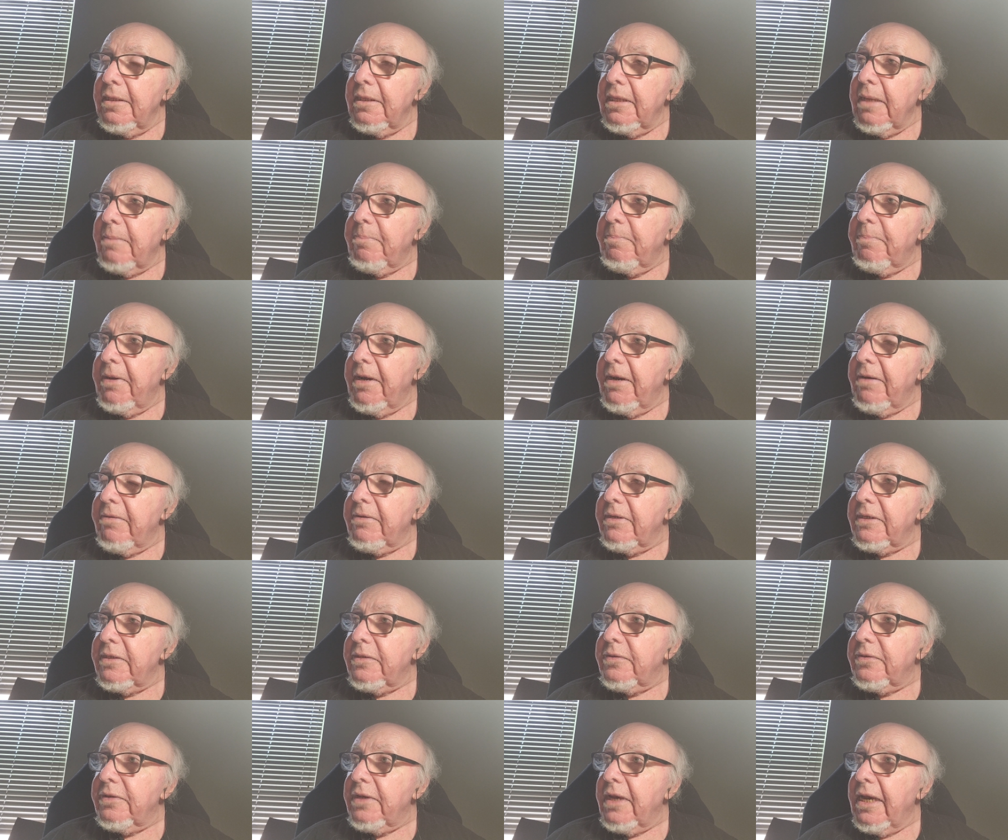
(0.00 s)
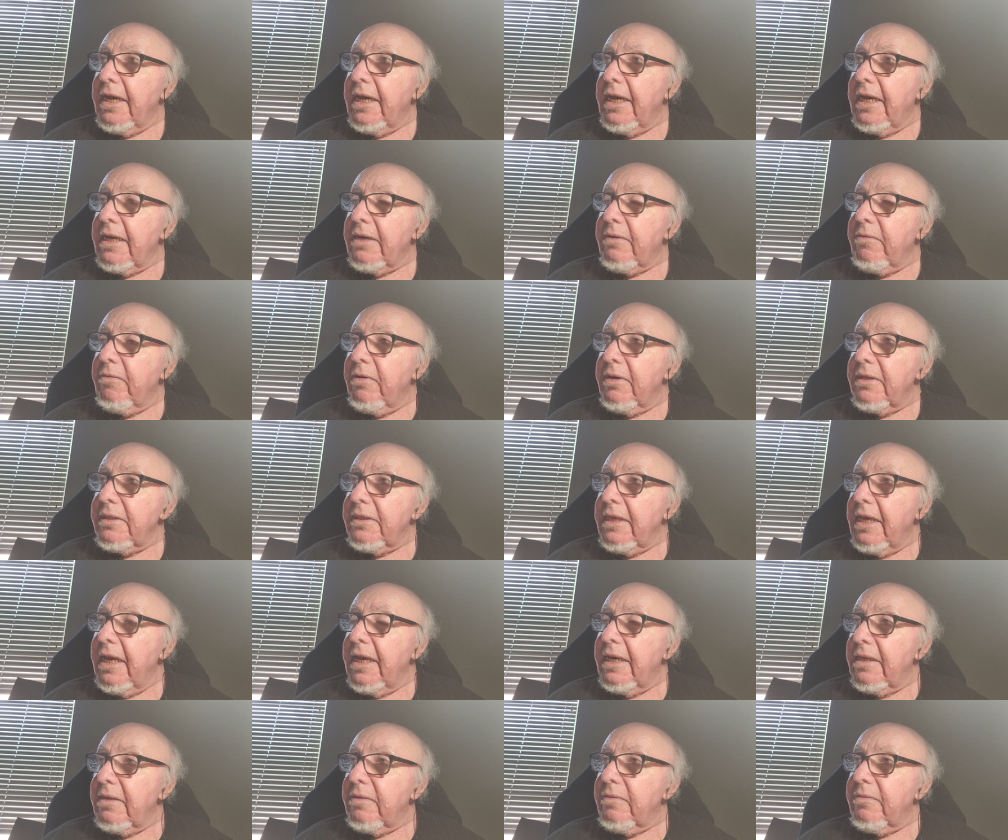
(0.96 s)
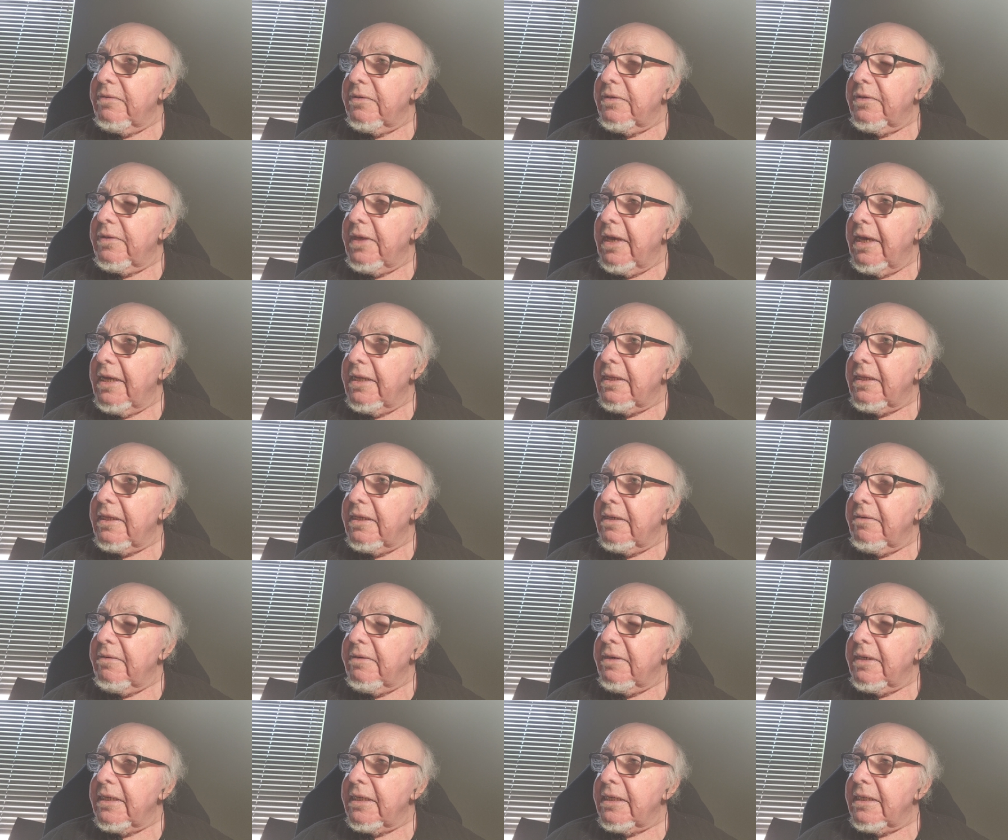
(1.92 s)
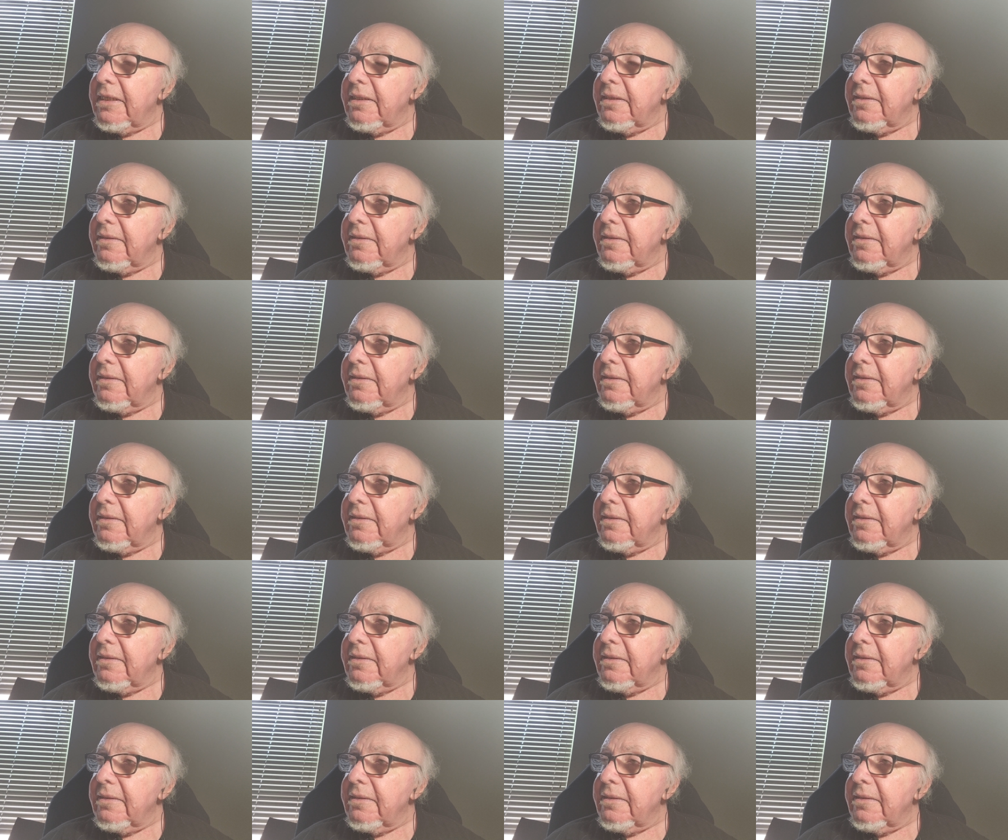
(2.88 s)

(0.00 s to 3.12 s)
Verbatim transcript: that Perry sang. What the hell was that lyric?